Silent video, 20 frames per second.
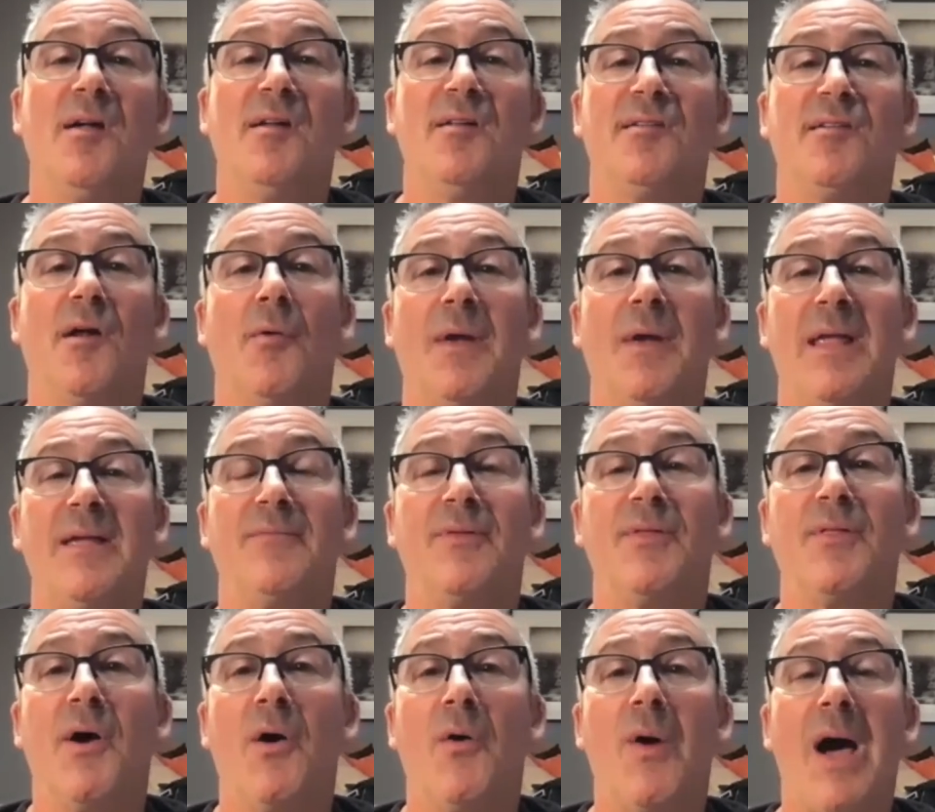So even
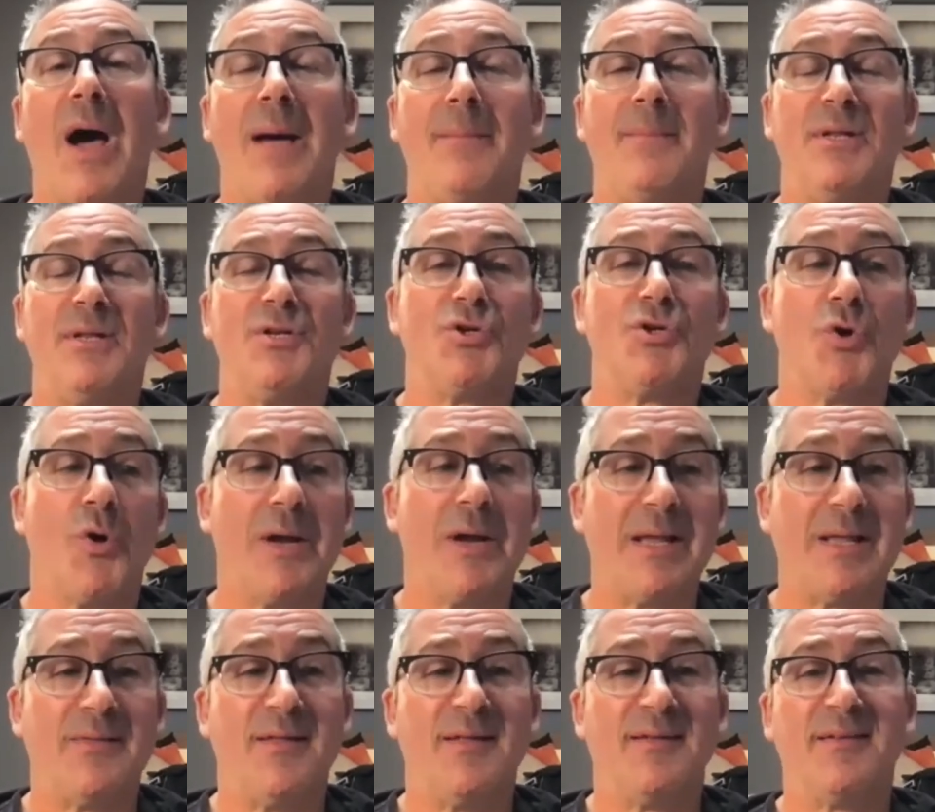though I'm
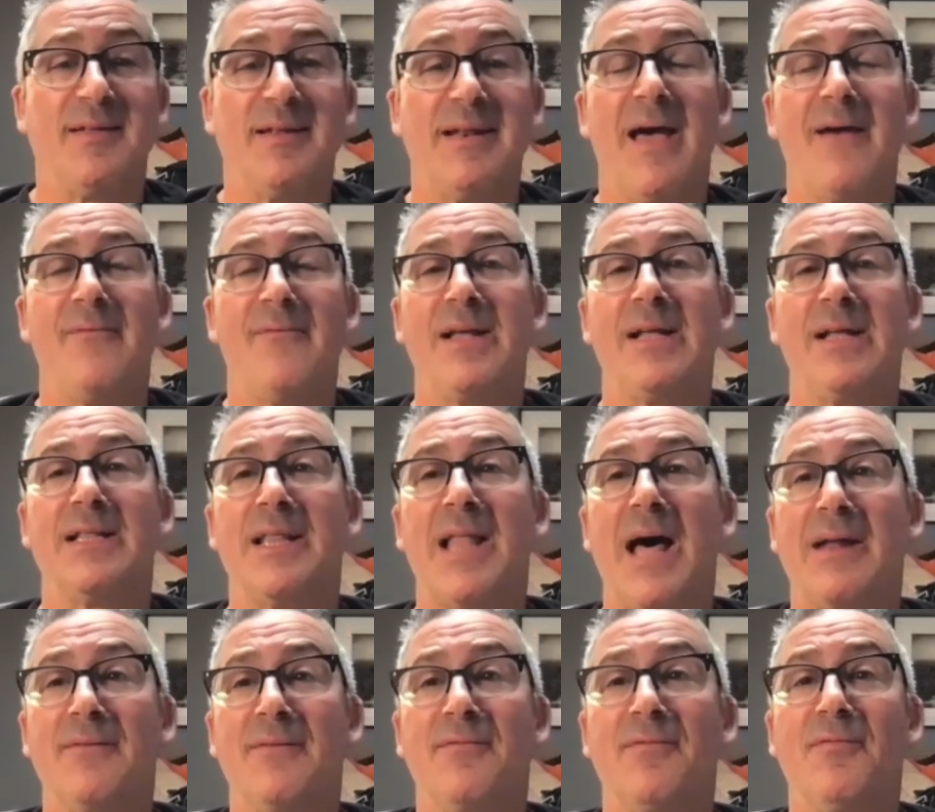enjoying this and having a
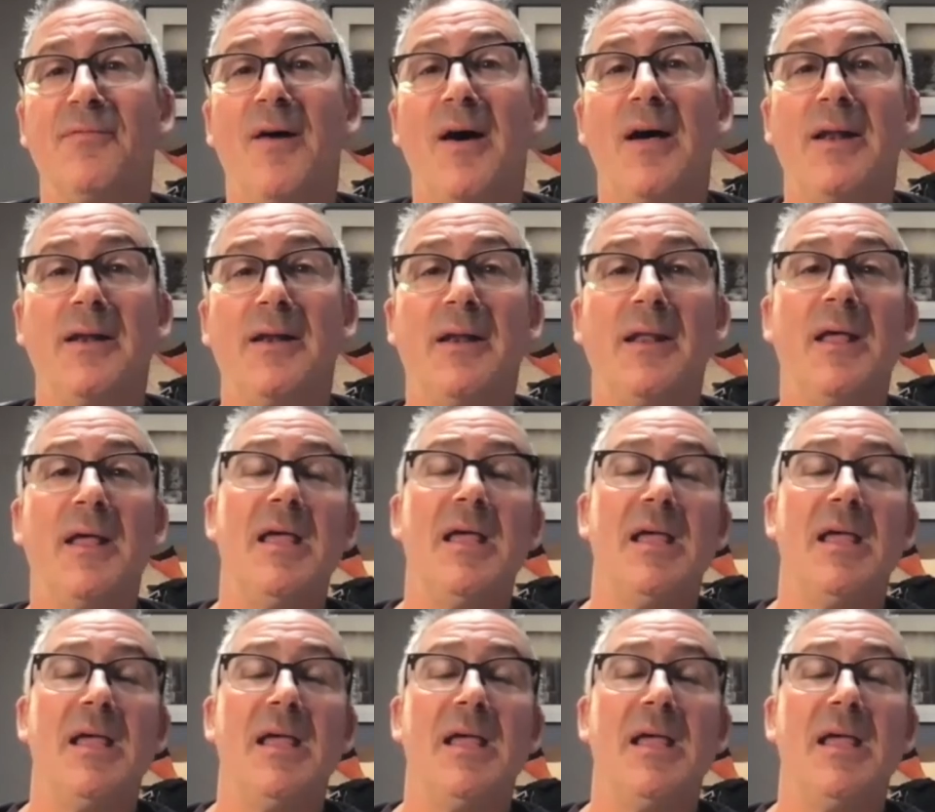lot of fun,